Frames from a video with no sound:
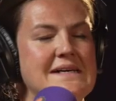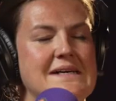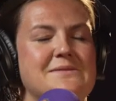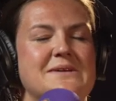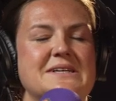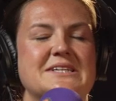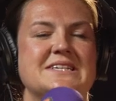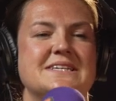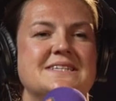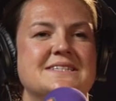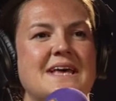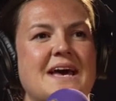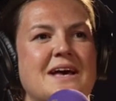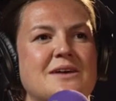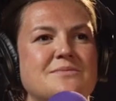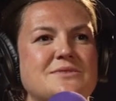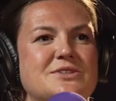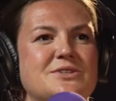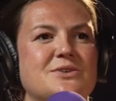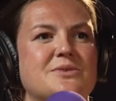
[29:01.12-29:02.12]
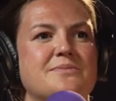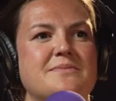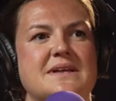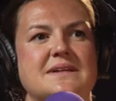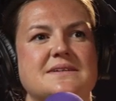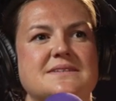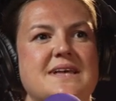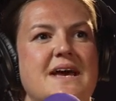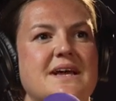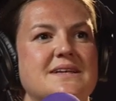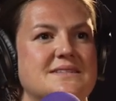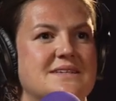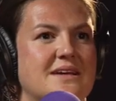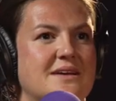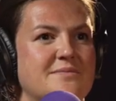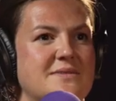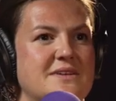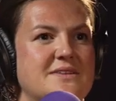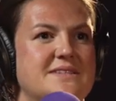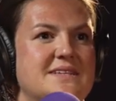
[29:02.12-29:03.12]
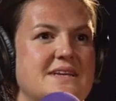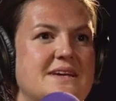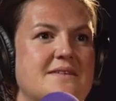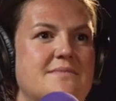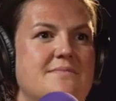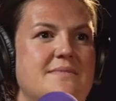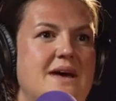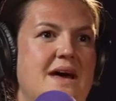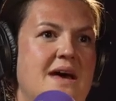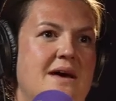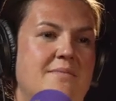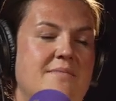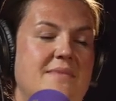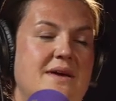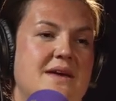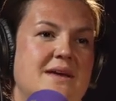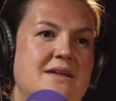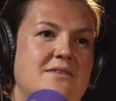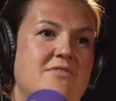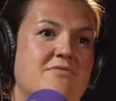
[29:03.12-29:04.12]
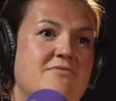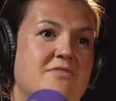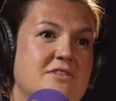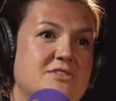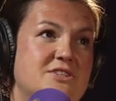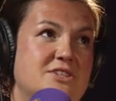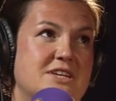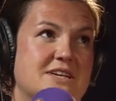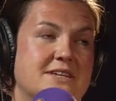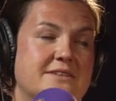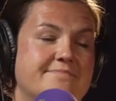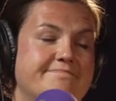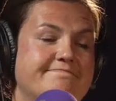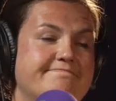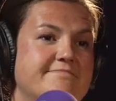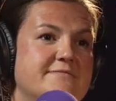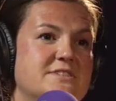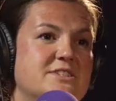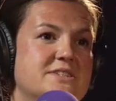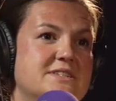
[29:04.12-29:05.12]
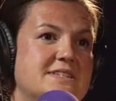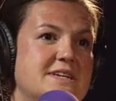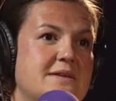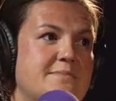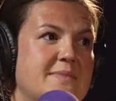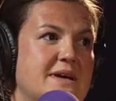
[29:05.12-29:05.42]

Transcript: which is Helmshore Mill Textile Museum um, in Rochdale, just Ooh. near